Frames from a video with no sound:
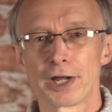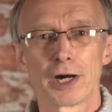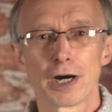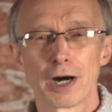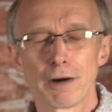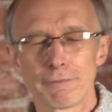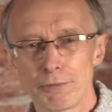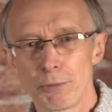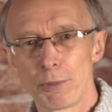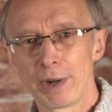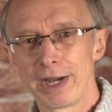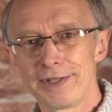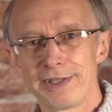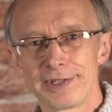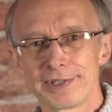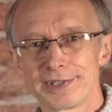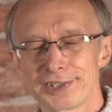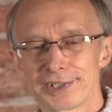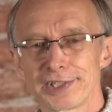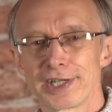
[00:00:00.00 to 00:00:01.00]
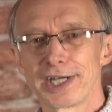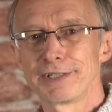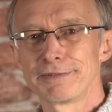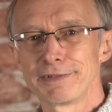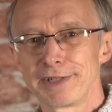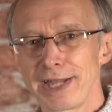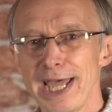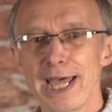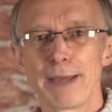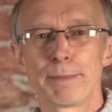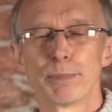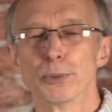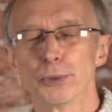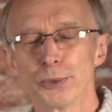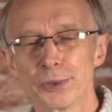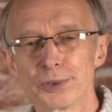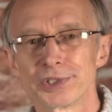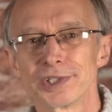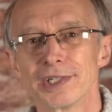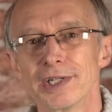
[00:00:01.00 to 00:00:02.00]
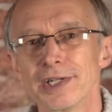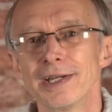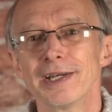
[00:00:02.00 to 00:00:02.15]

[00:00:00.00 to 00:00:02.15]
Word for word: miles away the other side of an airport,